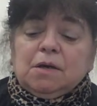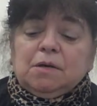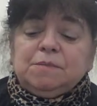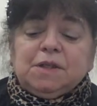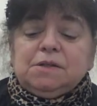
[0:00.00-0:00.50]

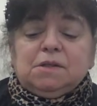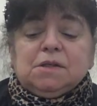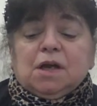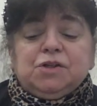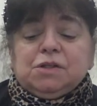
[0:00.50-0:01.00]
says
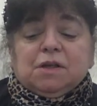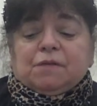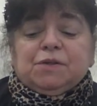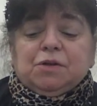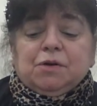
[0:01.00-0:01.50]
she's not
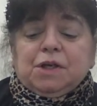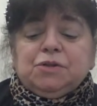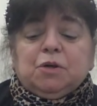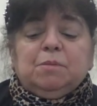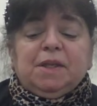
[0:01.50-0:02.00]
returning
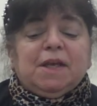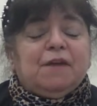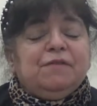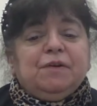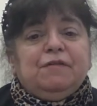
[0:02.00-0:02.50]
to him. And that
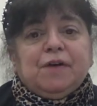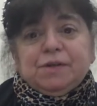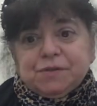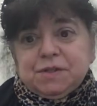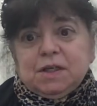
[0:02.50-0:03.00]
very
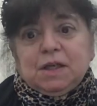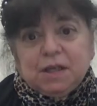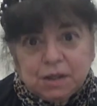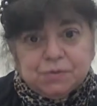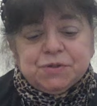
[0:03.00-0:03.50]
final scene, he
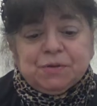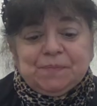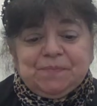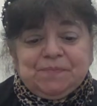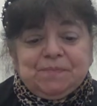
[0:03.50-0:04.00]
kills
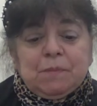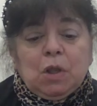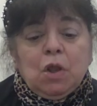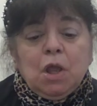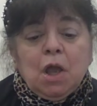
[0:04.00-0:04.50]

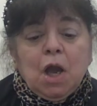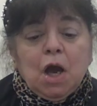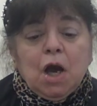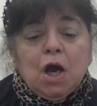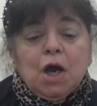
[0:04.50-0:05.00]

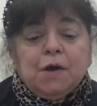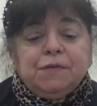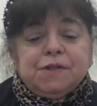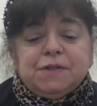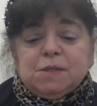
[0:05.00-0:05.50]
her.
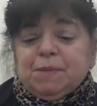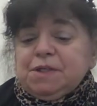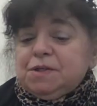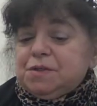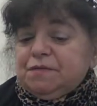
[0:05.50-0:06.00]
This takes
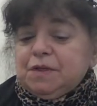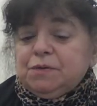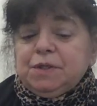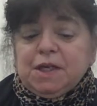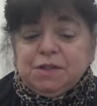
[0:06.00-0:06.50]
place in
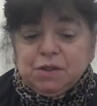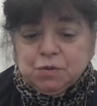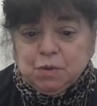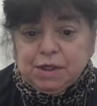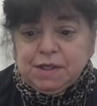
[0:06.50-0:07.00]
Seville in
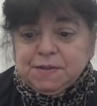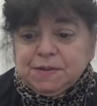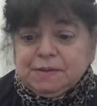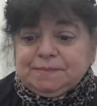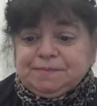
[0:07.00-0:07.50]

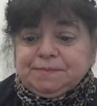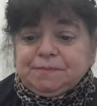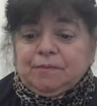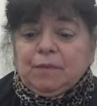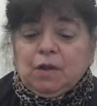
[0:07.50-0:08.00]
1820s.
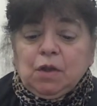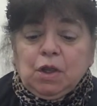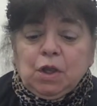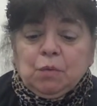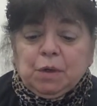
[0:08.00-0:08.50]

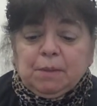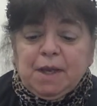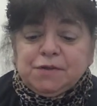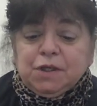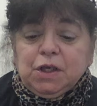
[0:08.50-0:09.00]
What I'm
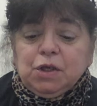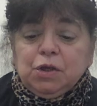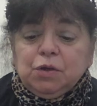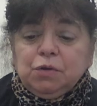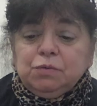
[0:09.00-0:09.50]
asking
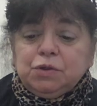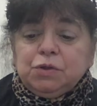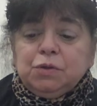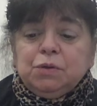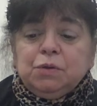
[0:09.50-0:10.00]
you
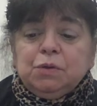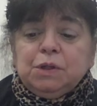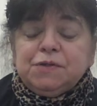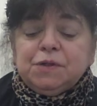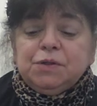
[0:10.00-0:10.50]
to
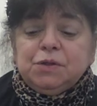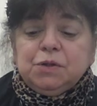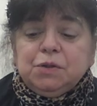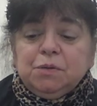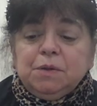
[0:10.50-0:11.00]
listen
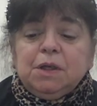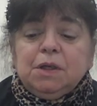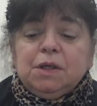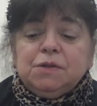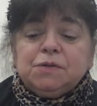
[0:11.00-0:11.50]
to
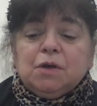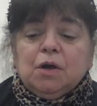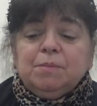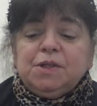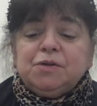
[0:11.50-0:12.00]
is
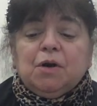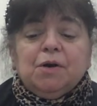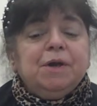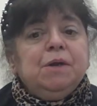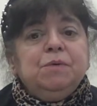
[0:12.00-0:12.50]
Carmen's
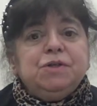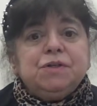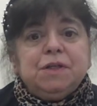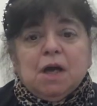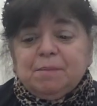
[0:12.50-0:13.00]
aria, which
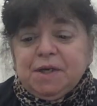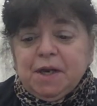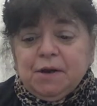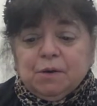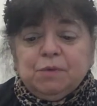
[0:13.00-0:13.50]
is the
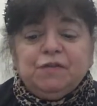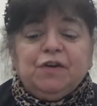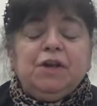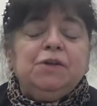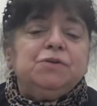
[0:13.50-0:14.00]
habanera. We're
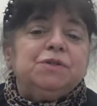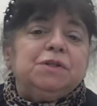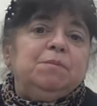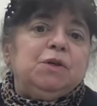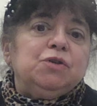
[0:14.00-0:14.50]
very
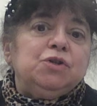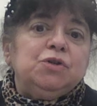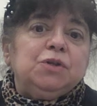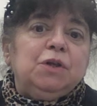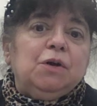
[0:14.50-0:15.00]
interesting because
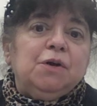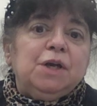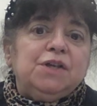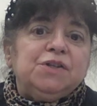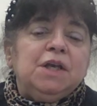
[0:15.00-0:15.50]
usually
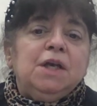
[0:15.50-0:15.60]
arias